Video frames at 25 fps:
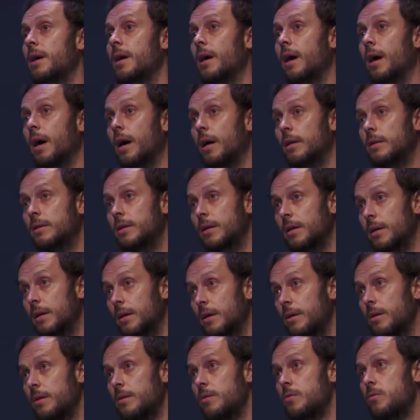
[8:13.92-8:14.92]
uh,
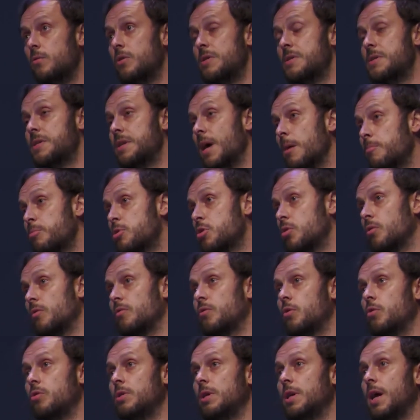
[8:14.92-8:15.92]
the reception of
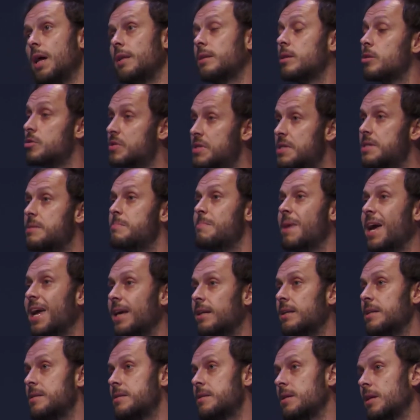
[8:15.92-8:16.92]
Günther Anders is
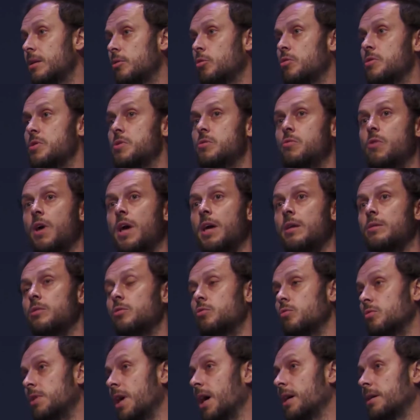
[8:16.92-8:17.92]
mainly still constrained
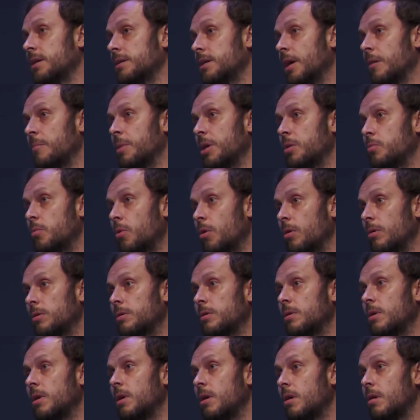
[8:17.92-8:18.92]
to the academic
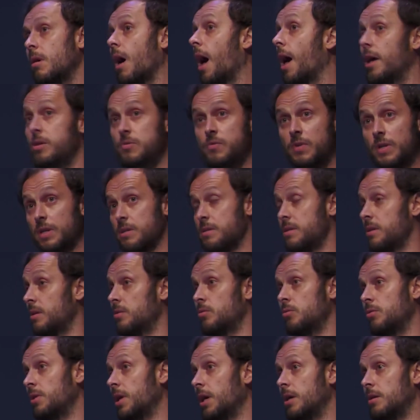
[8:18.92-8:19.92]
world, as we can see
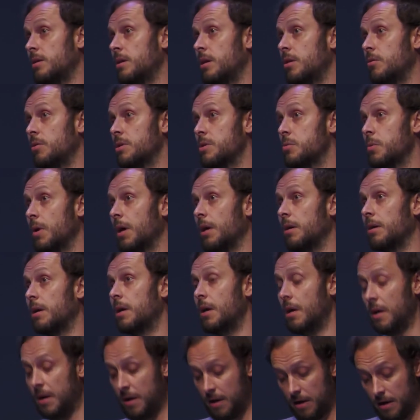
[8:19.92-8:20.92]
today here as well,
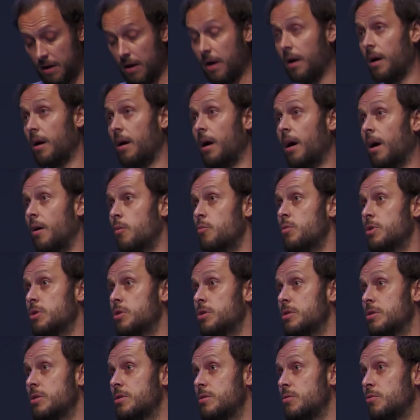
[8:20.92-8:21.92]
uh, uh, which
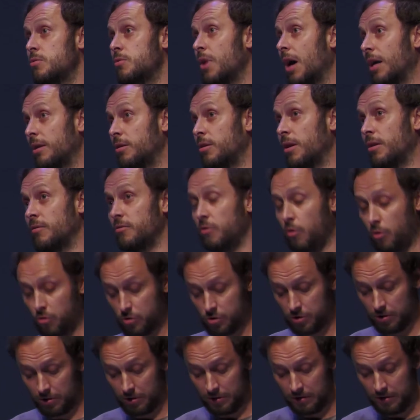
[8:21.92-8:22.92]
is rather
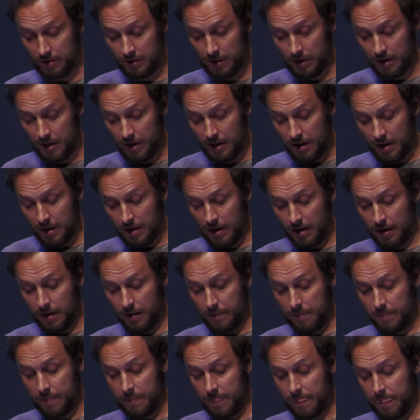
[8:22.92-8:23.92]
unfortunate.
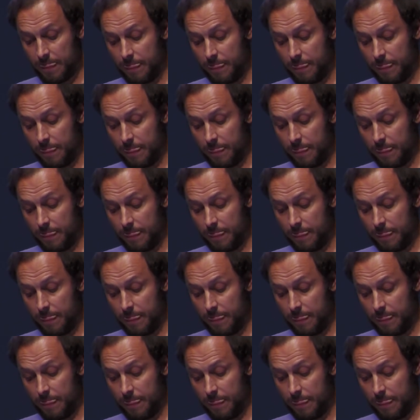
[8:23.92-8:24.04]
Uh,